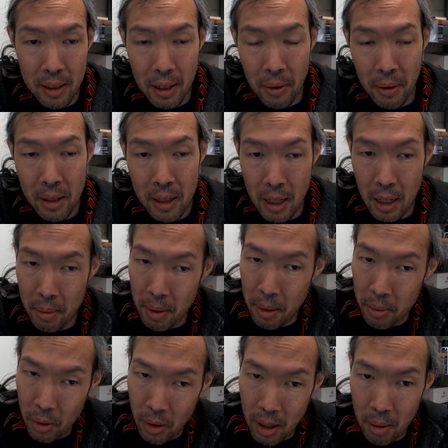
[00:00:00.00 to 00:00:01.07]
every time
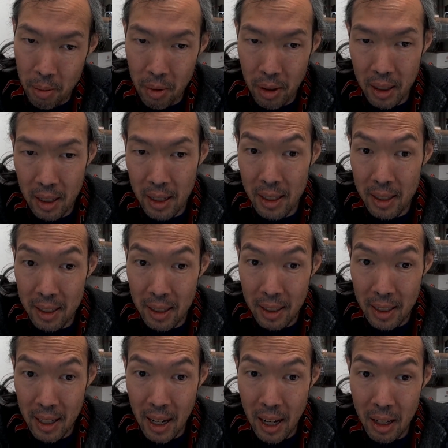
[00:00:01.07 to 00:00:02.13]
I'm trying to bring it in, saying,
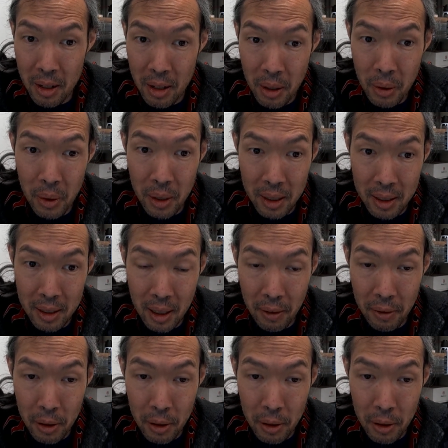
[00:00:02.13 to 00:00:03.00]
yeah, I know this stuff.